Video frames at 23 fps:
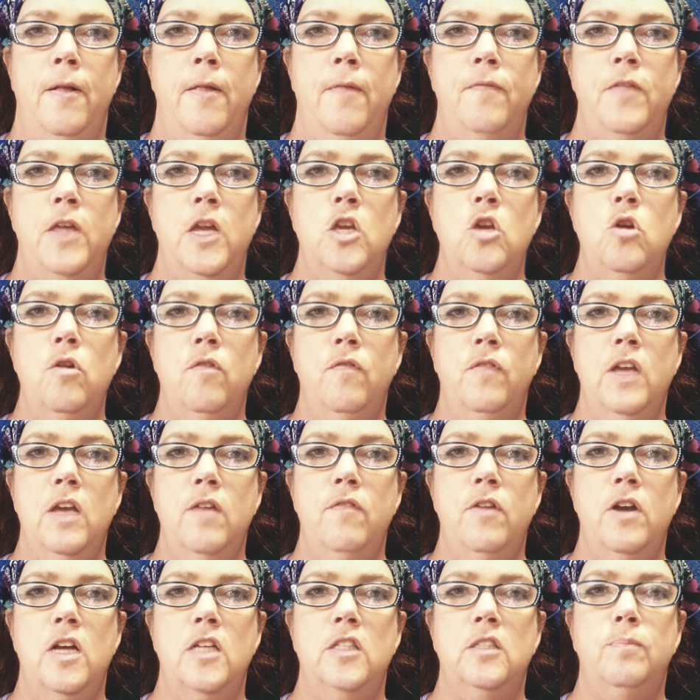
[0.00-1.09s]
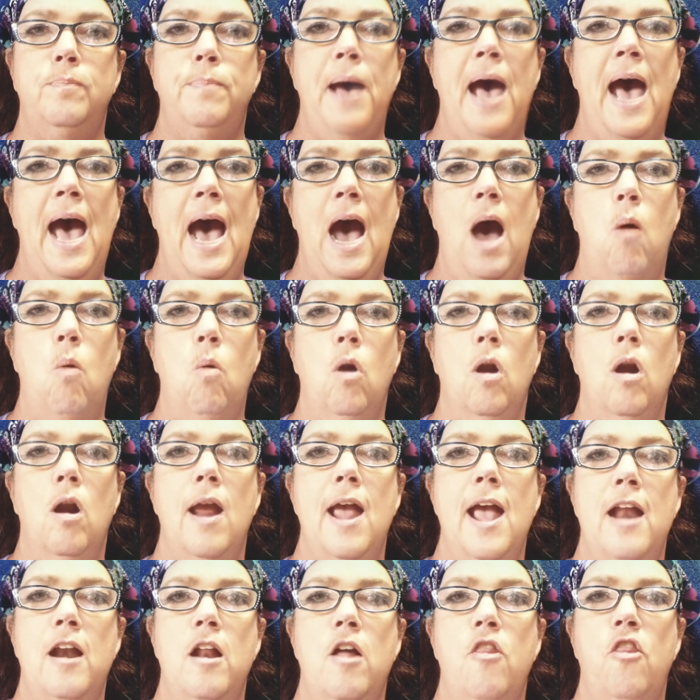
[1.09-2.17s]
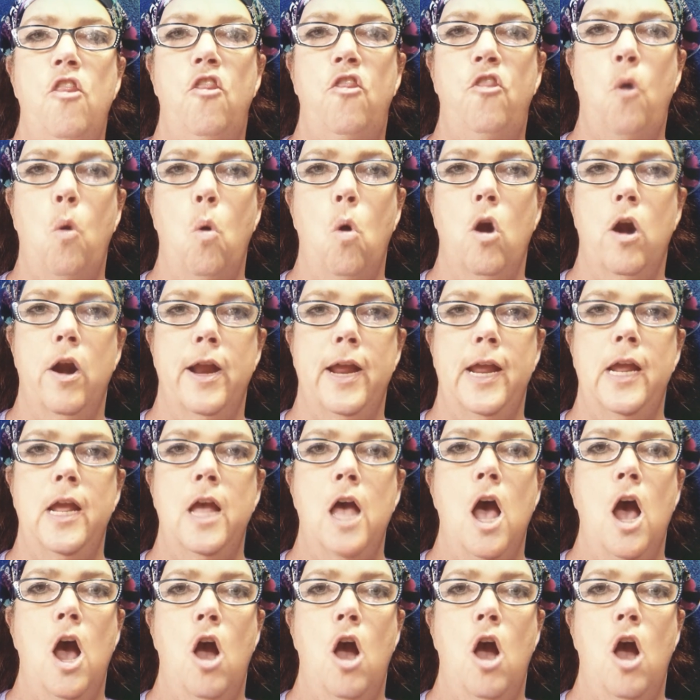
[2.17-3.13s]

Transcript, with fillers: that you have given us power and authority